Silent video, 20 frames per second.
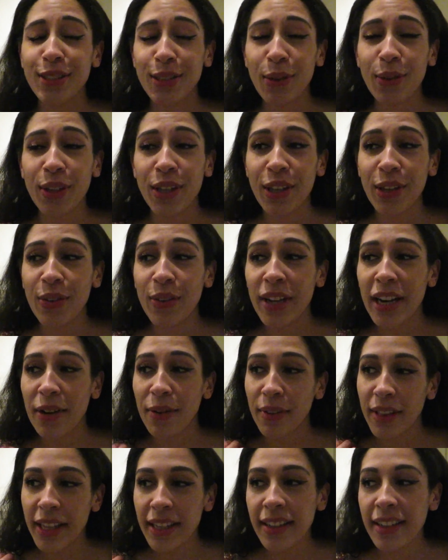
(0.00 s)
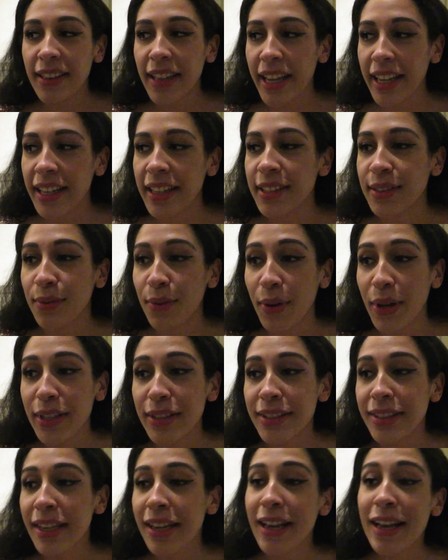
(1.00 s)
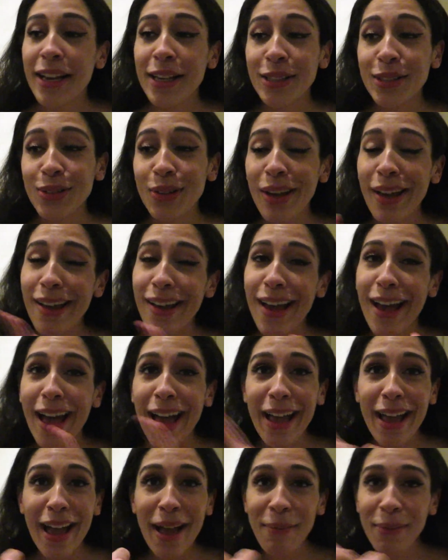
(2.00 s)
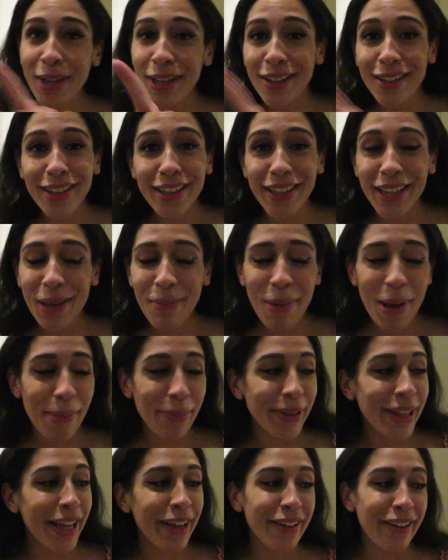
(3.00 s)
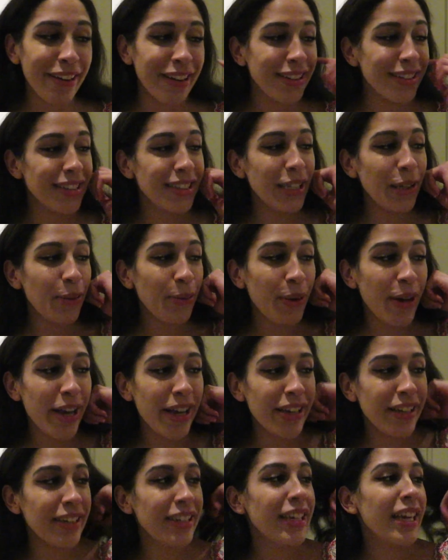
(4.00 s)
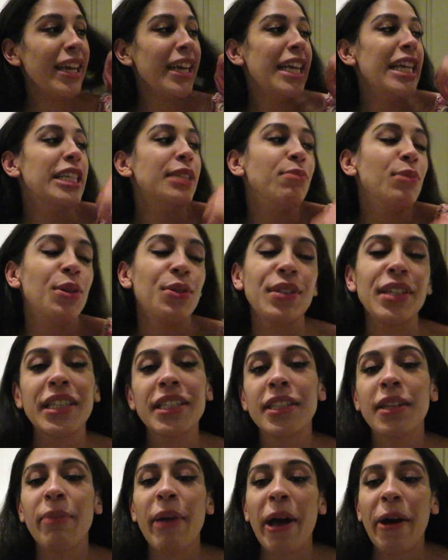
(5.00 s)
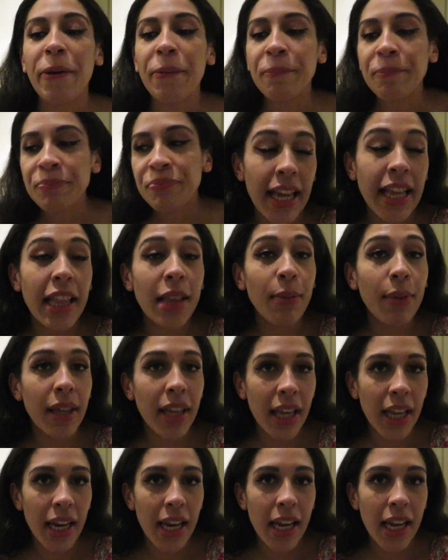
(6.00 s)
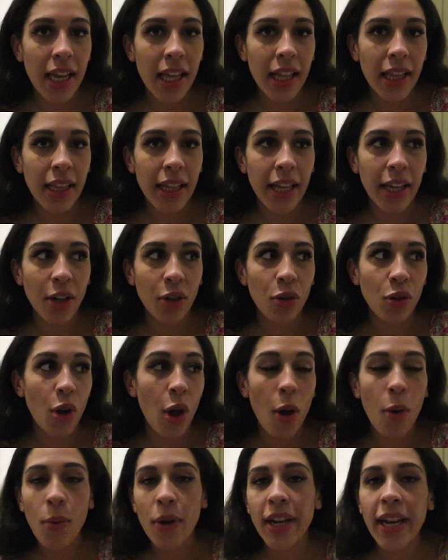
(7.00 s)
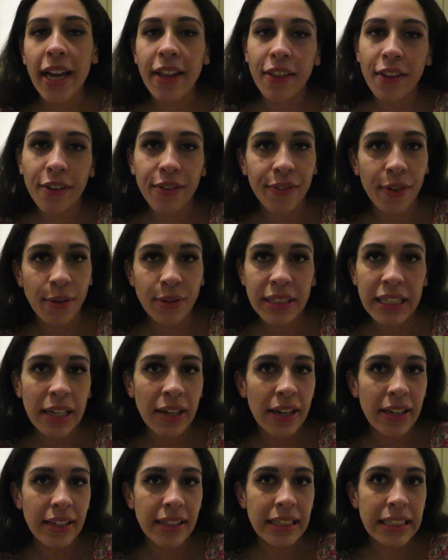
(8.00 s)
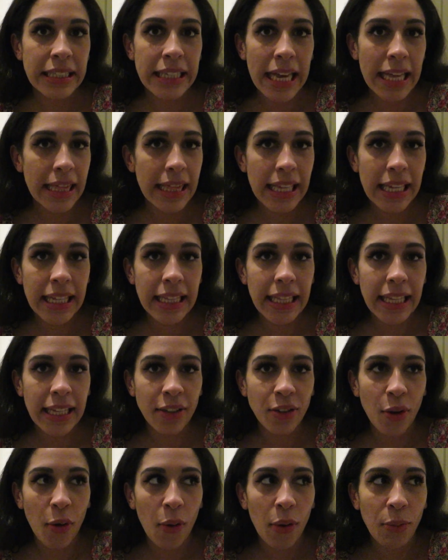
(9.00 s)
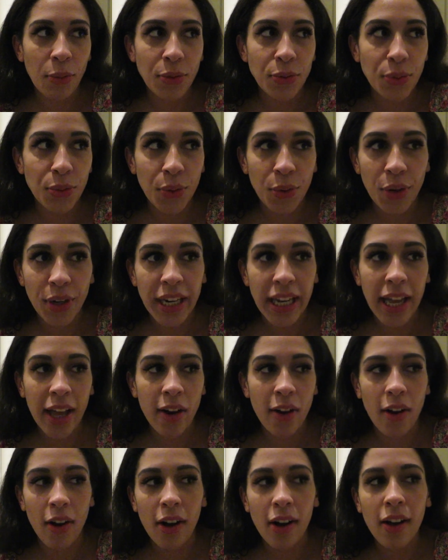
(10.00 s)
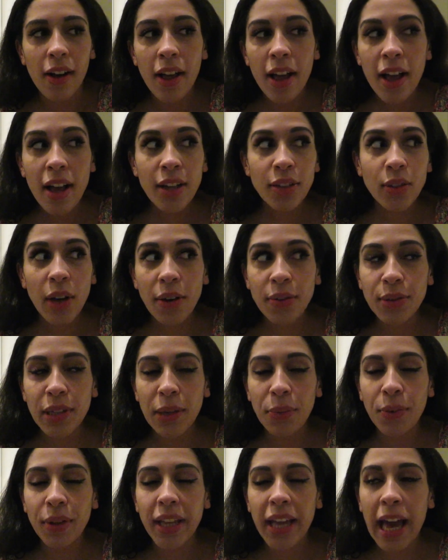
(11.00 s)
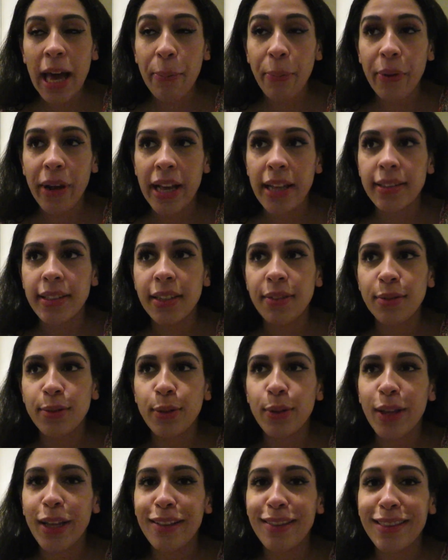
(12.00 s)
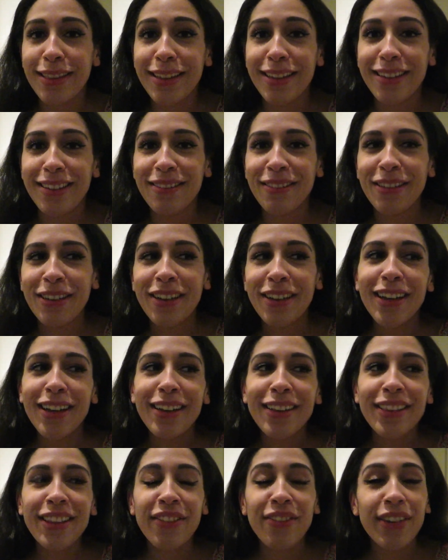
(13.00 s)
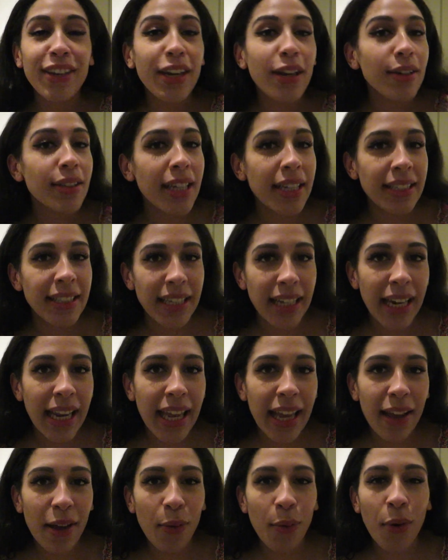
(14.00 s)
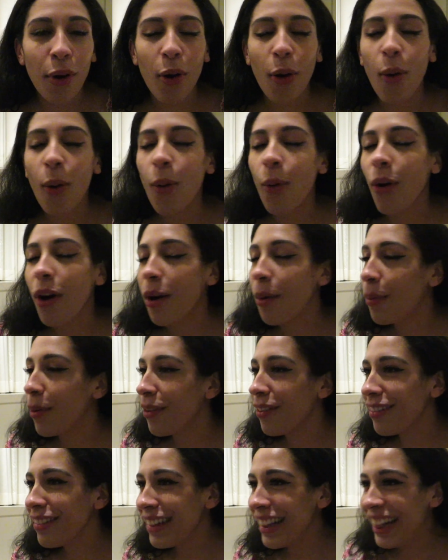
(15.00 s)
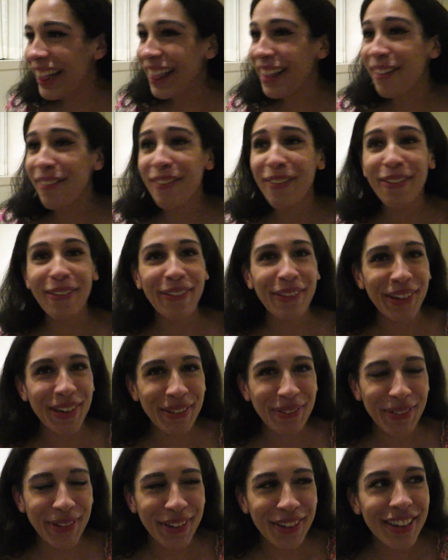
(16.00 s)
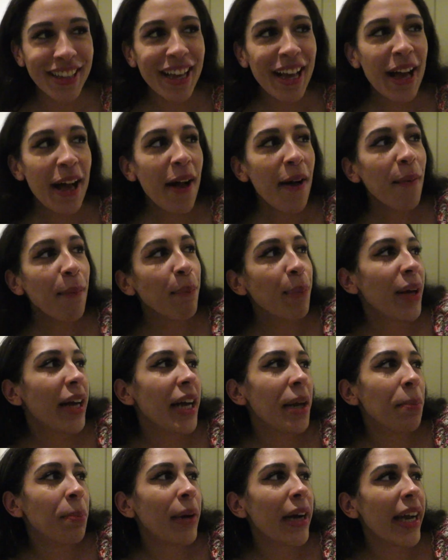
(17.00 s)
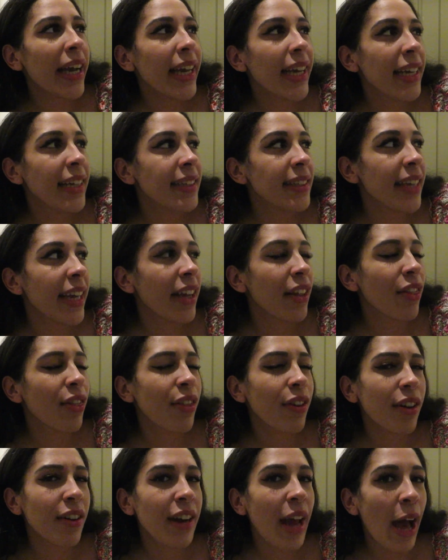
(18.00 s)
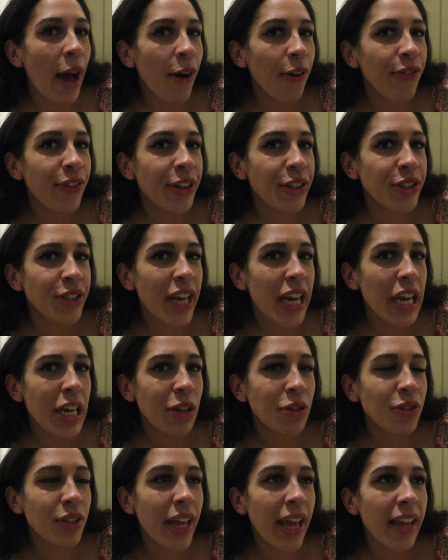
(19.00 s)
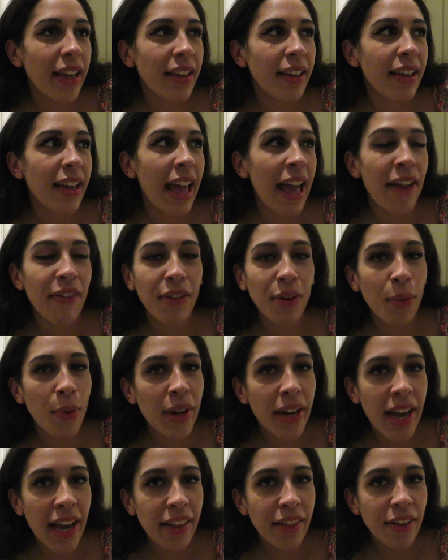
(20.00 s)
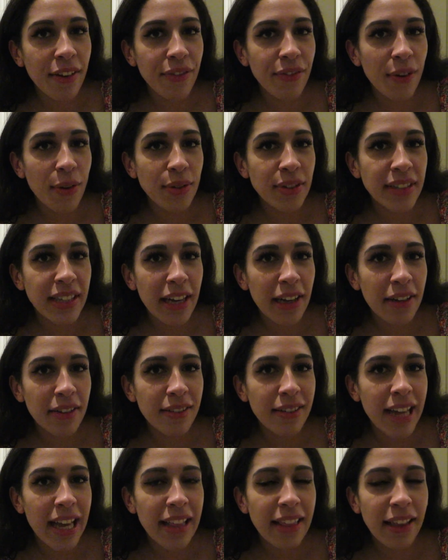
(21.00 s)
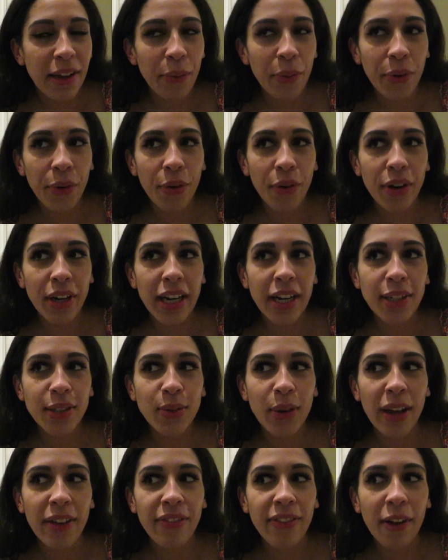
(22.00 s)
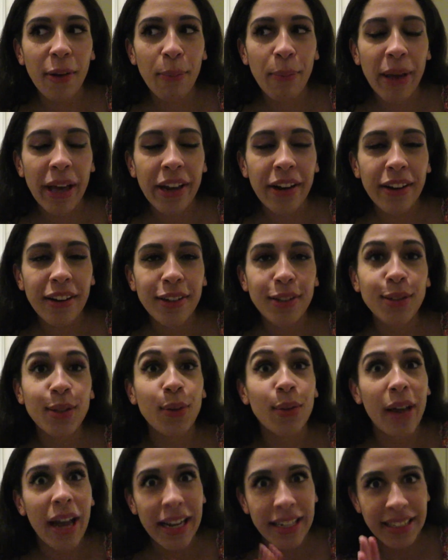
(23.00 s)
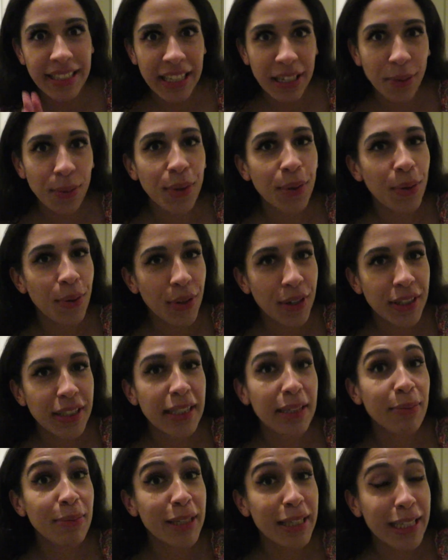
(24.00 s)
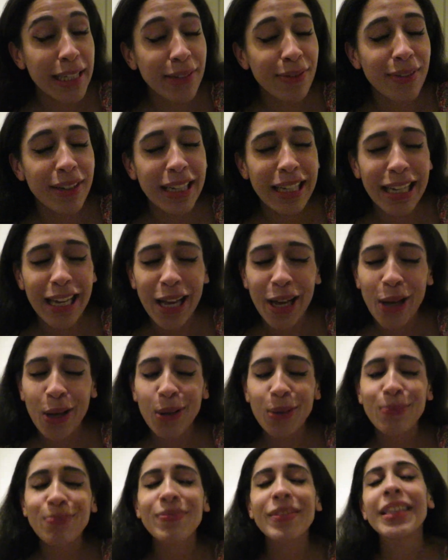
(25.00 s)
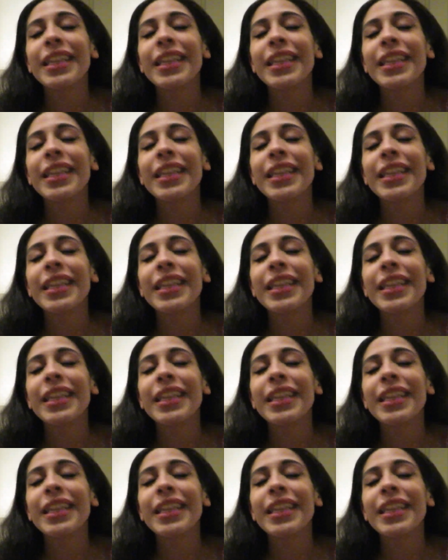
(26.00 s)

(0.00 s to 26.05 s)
so cute, and I really did like his voice. So I'm gonna look him up later and see what his music's about. In the beginning, like no one had their phones out, nothing, like no one was recording at all. So I was like really apprehensive. So like the videos I did get were horrible. They were horrible. But by his like third outfit change, like everyone had their phones out and like recording, so I felt better. So I did record some good video.